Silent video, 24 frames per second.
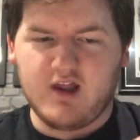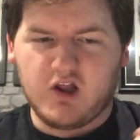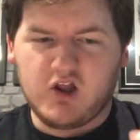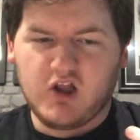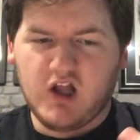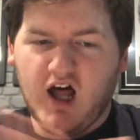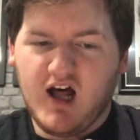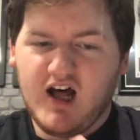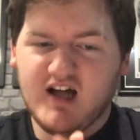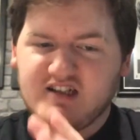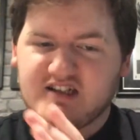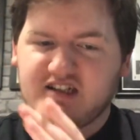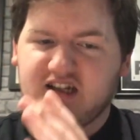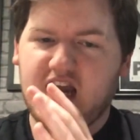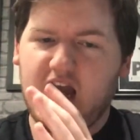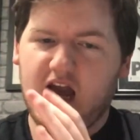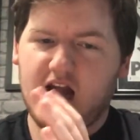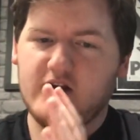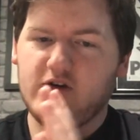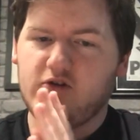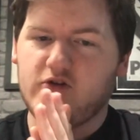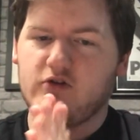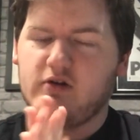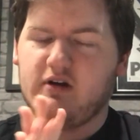last
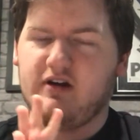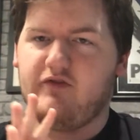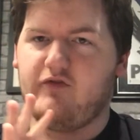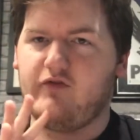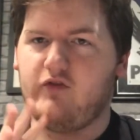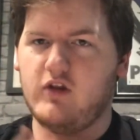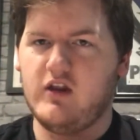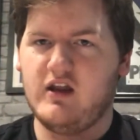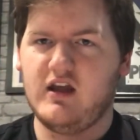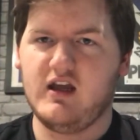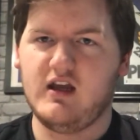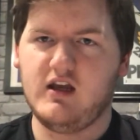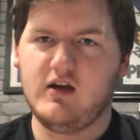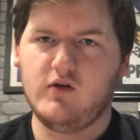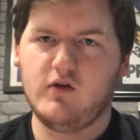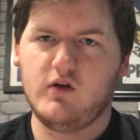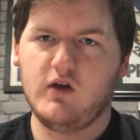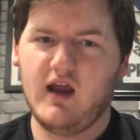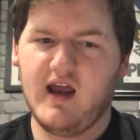category for the